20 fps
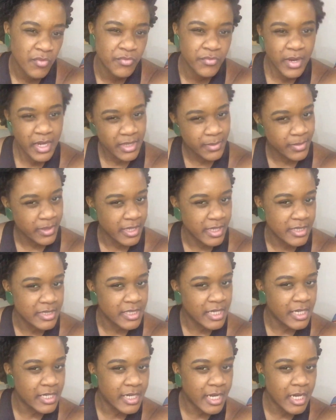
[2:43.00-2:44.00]
red
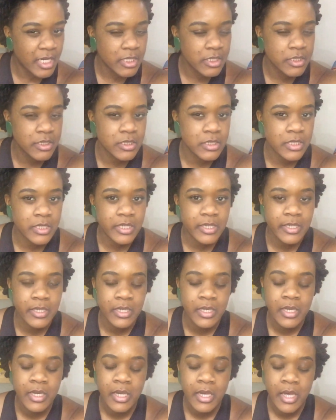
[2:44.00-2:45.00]
plantain,
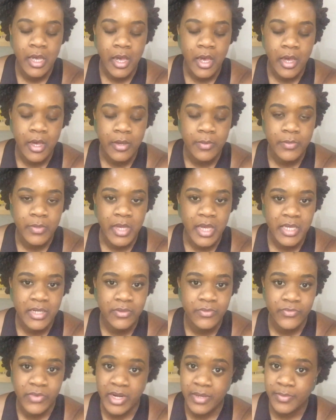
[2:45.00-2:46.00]
actually,
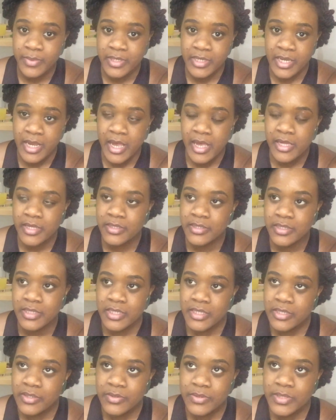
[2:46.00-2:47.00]
hadn't ripened yet,
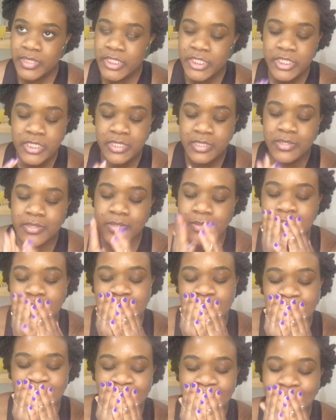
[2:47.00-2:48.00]
and it just
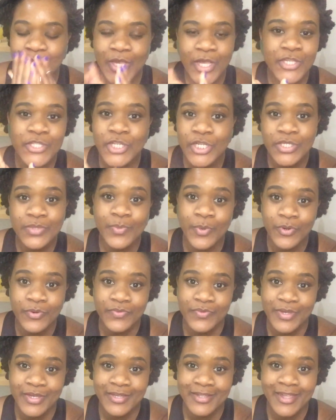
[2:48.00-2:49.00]

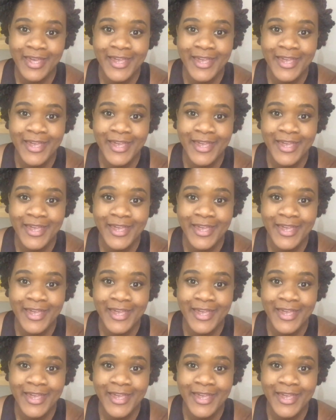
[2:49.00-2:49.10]
perfect.